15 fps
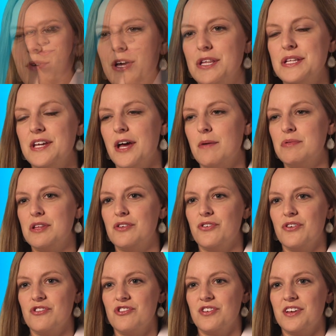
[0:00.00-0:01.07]
As an
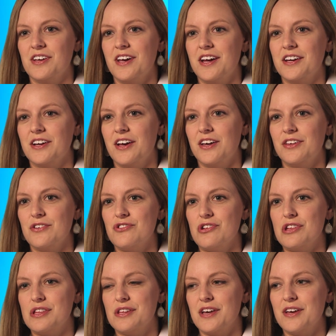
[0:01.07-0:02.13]
obstetrician and
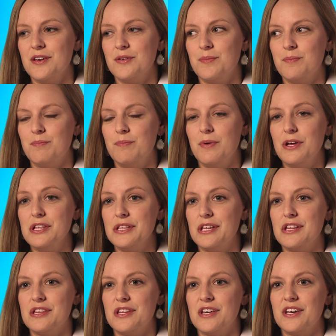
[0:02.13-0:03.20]
gynecologist, I
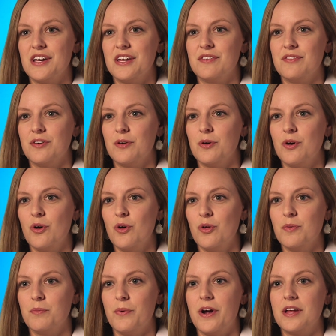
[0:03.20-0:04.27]
basically see kind of a
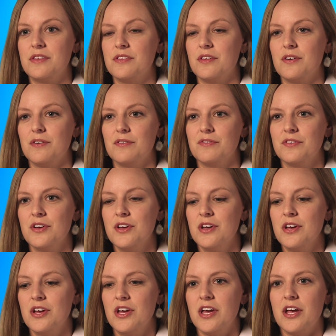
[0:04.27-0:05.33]
whole breadth of
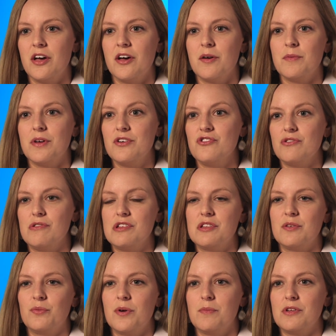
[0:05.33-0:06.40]
um, issues
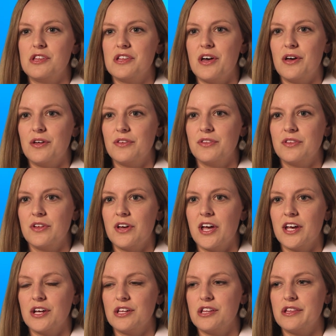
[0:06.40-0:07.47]
in women's health.
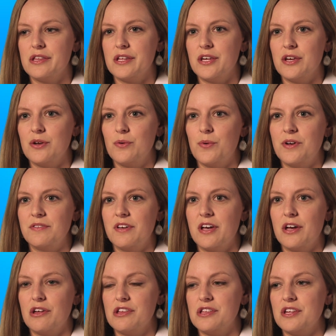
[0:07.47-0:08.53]
I can see one day
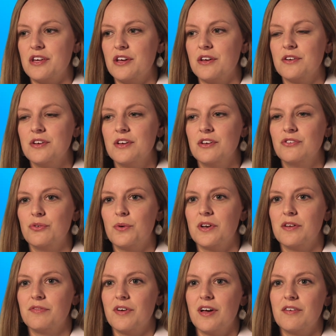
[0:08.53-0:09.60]
I'll see a
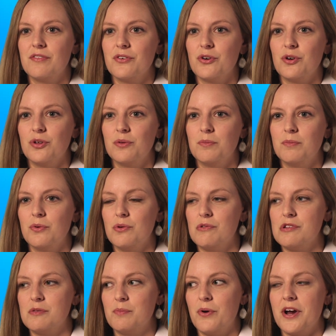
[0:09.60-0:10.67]
25 year old
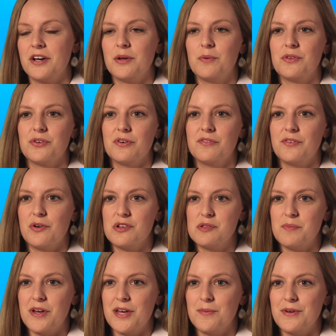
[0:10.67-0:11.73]
who's pregnant with her
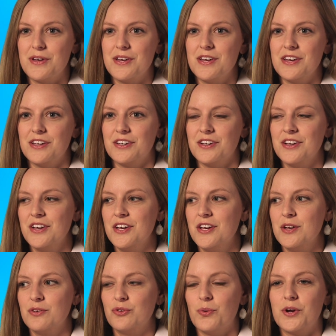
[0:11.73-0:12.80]
first baby, and
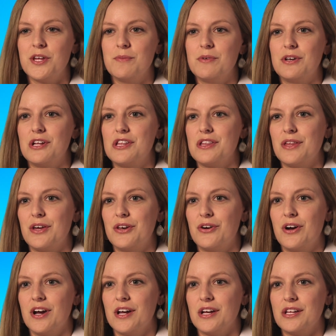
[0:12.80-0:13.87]
20 minutes
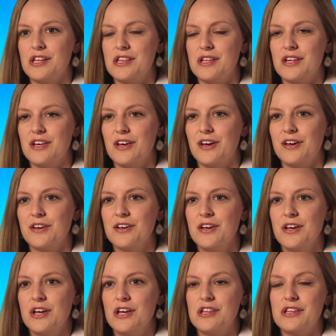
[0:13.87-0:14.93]
later I can see a
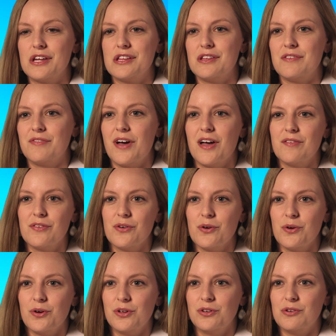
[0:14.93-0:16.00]
65 year
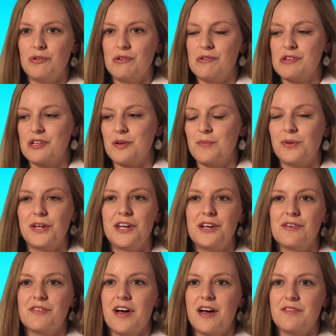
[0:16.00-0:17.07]
old who's
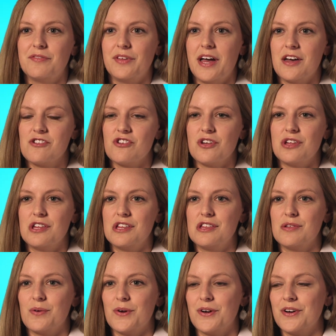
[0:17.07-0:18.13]
complaining of hot
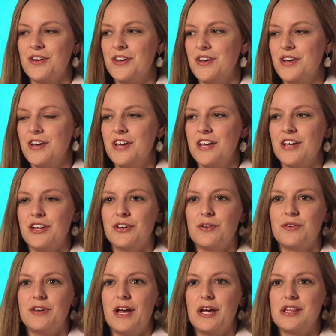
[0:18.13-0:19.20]
flashes or you
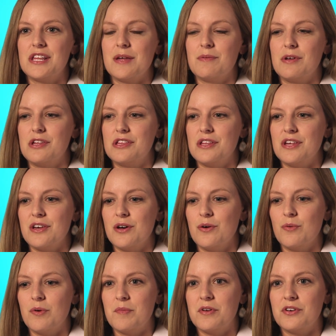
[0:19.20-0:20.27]
know, next I may see
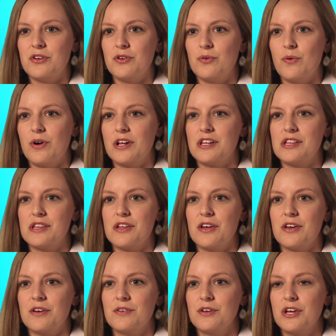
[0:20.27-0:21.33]
a woman who wants
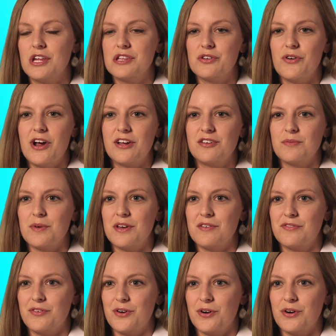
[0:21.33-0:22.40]
a
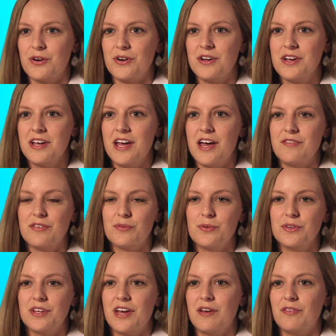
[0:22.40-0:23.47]
hysterectomy for having
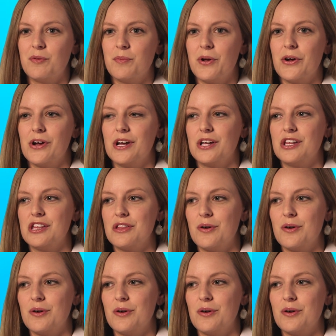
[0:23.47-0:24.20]
really heavy periods.